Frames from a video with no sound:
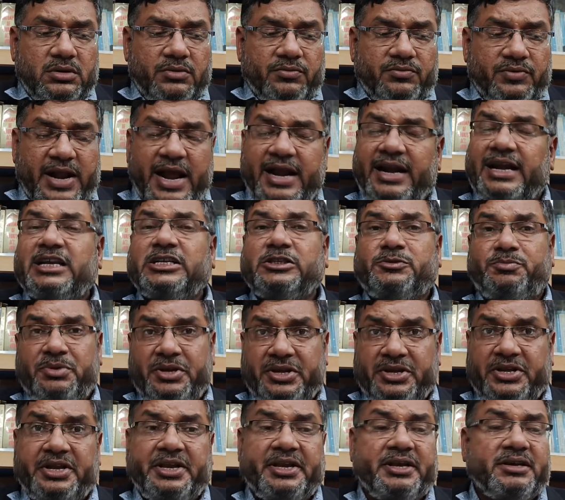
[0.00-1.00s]
Frankly
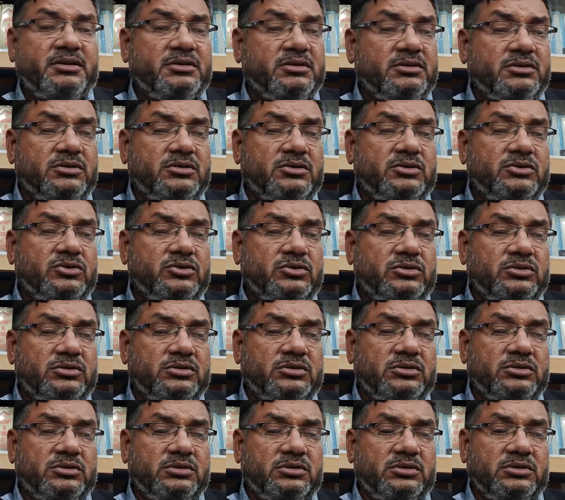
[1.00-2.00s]
speaking,
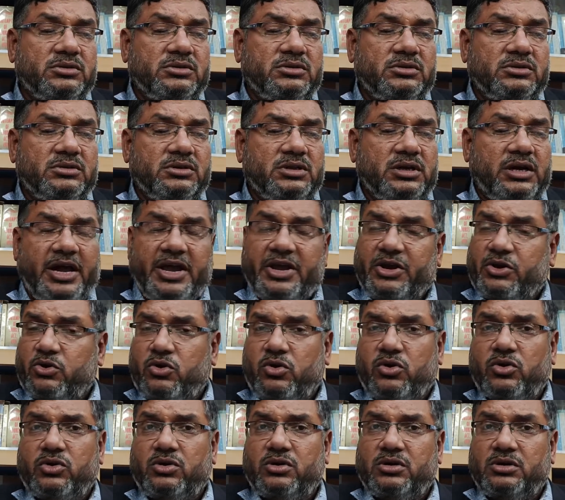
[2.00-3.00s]
the High
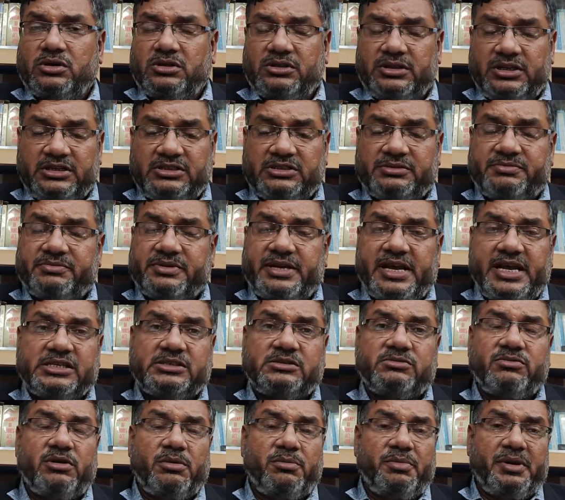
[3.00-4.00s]
Court, this
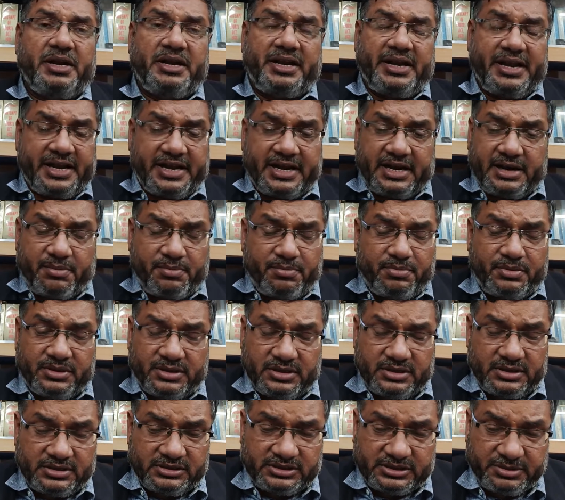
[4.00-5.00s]
case will be taken up,
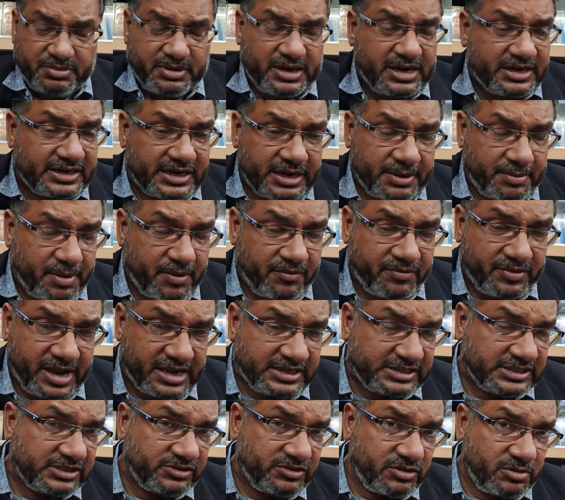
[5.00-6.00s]
similar type of
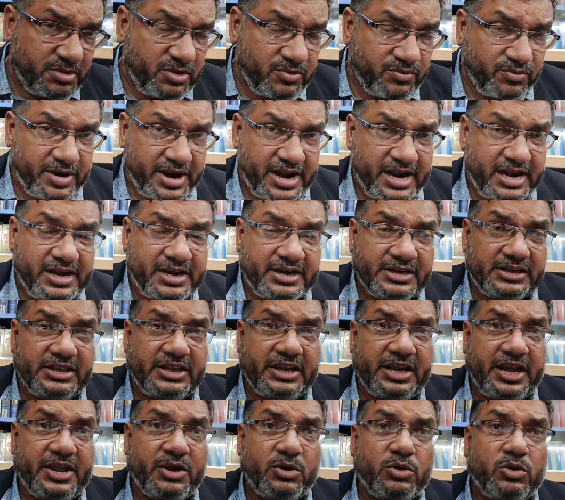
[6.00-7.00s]
cases will be filed in
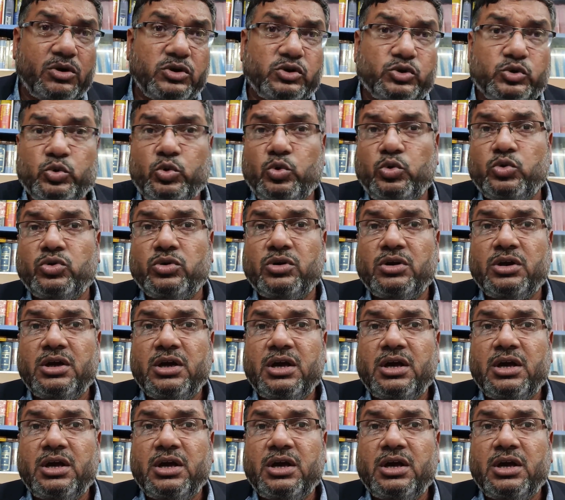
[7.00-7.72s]
the High Court soon,